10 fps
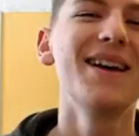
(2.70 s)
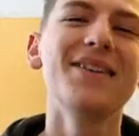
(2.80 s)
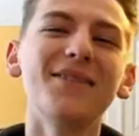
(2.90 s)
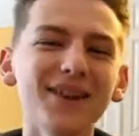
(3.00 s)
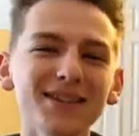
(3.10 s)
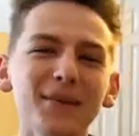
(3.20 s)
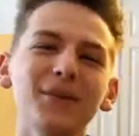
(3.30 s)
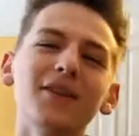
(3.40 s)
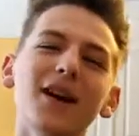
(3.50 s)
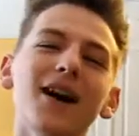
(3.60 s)
What is up,
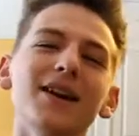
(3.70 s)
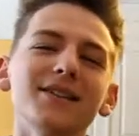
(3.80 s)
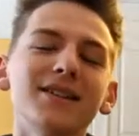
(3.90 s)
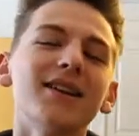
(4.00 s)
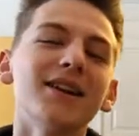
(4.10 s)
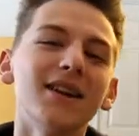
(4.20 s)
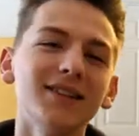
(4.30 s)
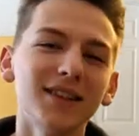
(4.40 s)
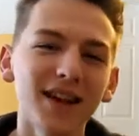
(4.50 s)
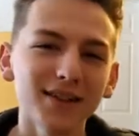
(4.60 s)
you guys? In
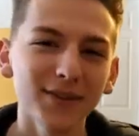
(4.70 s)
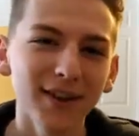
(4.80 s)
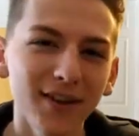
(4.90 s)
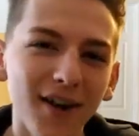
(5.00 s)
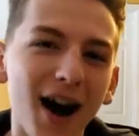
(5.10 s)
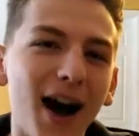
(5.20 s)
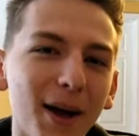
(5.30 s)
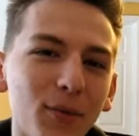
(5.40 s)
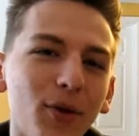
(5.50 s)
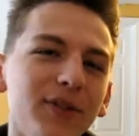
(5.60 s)
today's video,
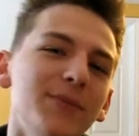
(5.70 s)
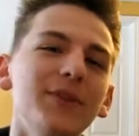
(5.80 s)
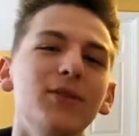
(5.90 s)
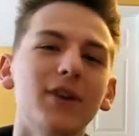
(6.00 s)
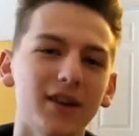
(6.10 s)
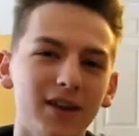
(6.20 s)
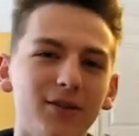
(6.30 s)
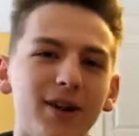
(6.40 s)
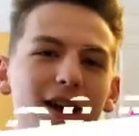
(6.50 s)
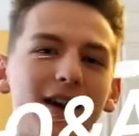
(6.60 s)
I'm going to be doing a
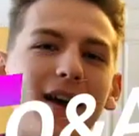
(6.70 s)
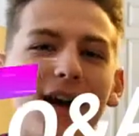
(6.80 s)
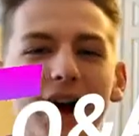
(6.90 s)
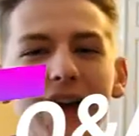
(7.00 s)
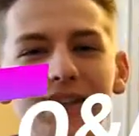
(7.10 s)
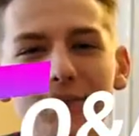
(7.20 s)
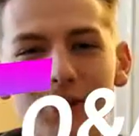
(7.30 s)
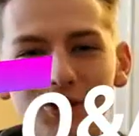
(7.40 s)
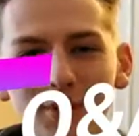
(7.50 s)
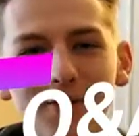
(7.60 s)
Q&A. I asked a
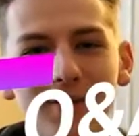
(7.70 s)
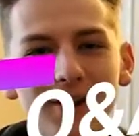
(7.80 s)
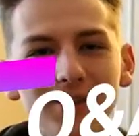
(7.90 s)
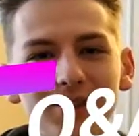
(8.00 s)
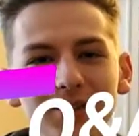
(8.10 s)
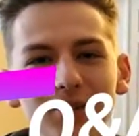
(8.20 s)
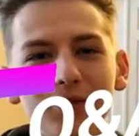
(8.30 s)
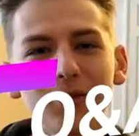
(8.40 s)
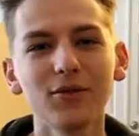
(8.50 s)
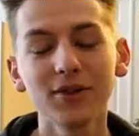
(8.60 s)
bunch of my friends
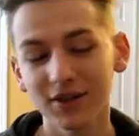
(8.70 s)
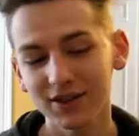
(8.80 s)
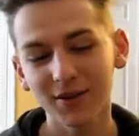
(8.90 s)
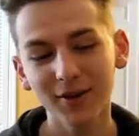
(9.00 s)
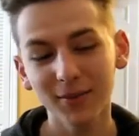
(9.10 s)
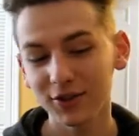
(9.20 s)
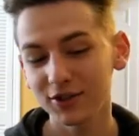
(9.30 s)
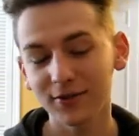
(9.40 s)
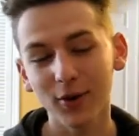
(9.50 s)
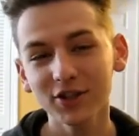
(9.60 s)
to send me a bunch
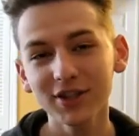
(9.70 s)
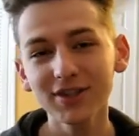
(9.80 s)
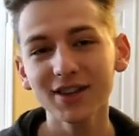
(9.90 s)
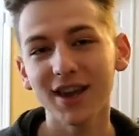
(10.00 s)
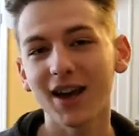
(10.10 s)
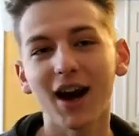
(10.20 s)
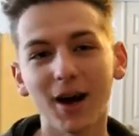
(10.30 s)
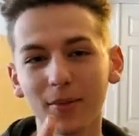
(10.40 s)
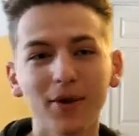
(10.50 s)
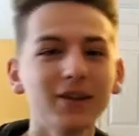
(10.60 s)
of questions, and
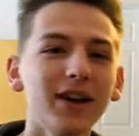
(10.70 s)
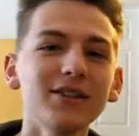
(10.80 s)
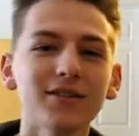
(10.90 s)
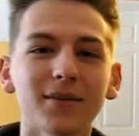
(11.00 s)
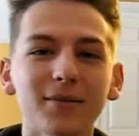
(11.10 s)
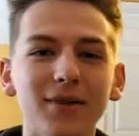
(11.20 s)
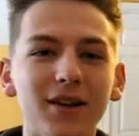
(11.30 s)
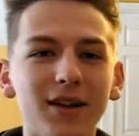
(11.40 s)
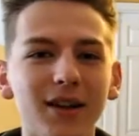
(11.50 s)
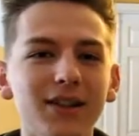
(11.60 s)
I'm about to answer them.
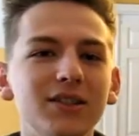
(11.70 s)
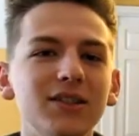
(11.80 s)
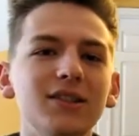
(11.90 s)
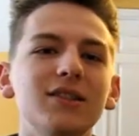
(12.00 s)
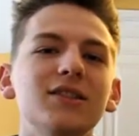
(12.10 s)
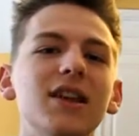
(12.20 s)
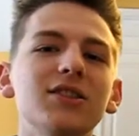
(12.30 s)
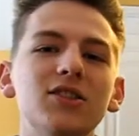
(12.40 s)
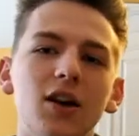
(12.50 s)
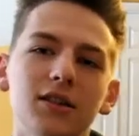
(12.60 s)
Let's get
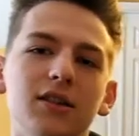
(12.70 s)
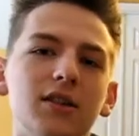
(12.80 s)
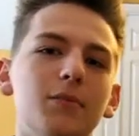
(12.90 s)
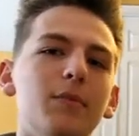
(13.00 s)
started.